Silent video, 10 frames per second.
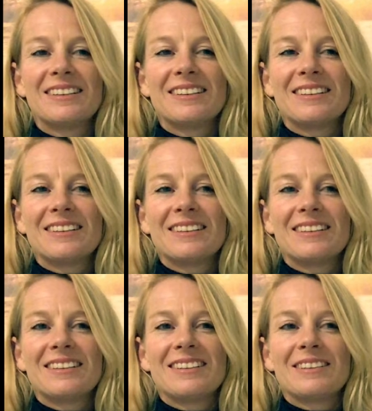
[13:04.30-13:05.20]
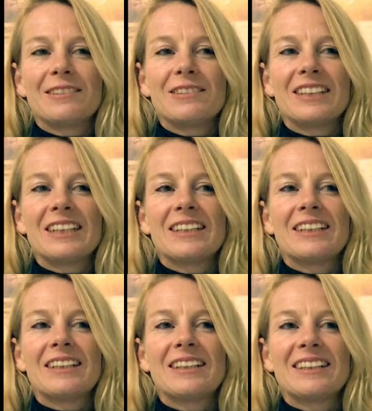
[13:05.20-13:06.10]

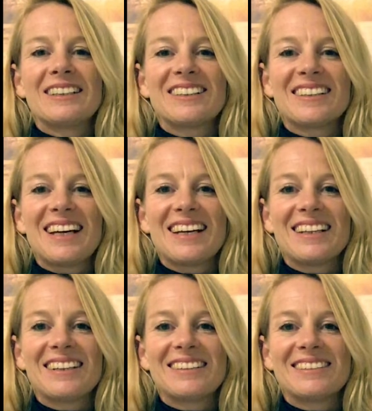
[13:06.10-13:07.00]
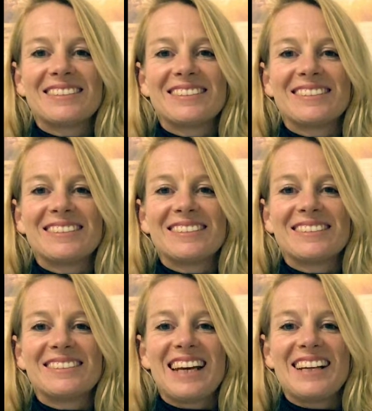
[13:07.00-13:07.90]
Feel into that.
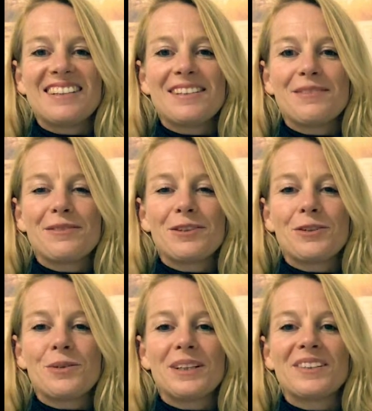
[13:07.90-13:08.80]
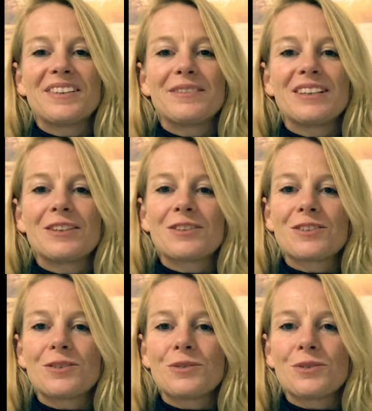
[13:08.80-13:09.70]
How does it feel when you're living your
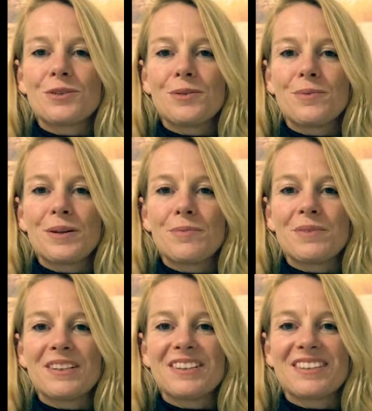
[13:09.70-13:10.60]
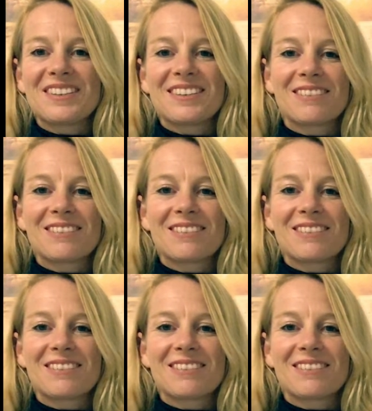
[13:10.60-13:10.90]
soul's true purpose?